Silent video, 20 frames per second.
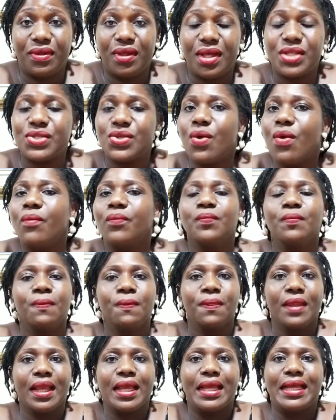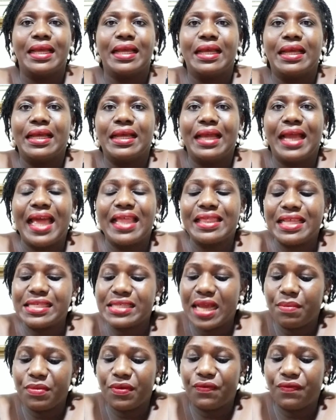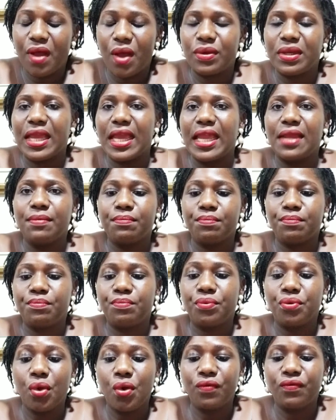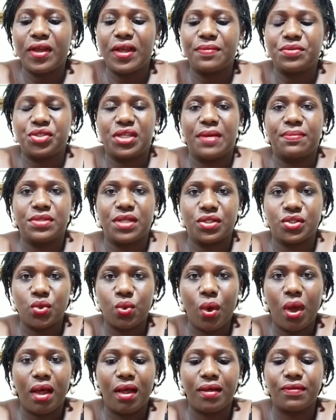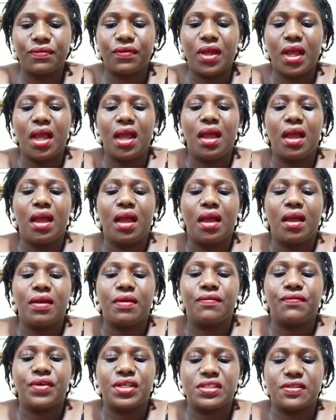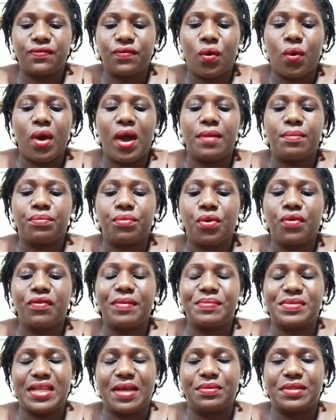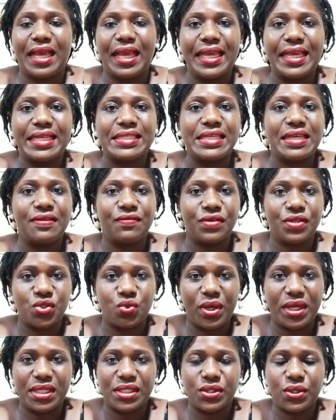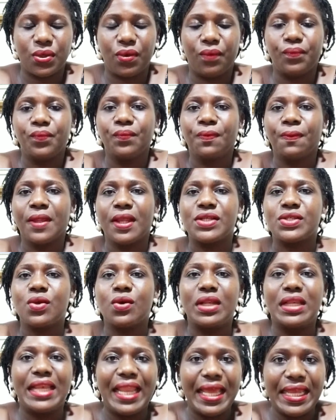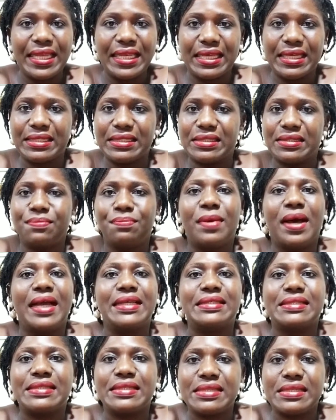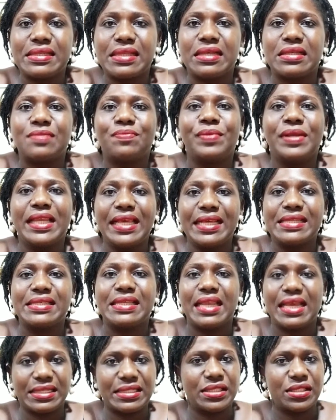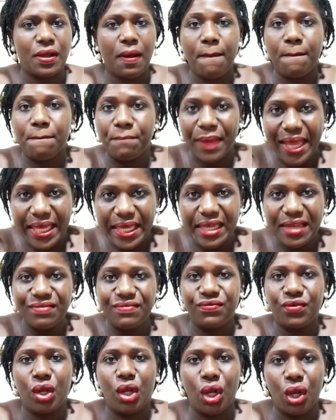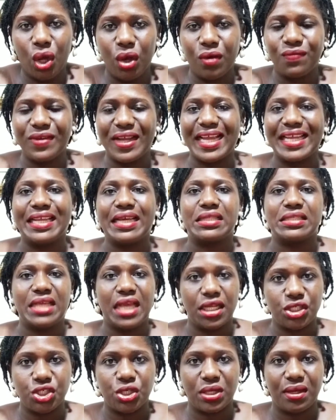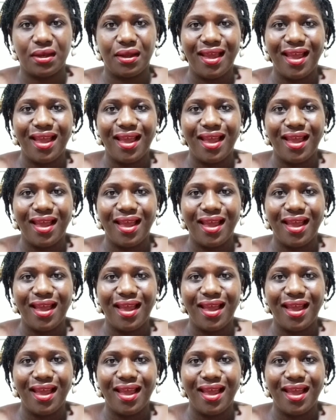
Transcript: So, and this can be found in Proverbs chapter 12, verse 4, and Proverbs chapter 18, verse 22. So ladies, my sisters, please, let's stop begging for love and attention.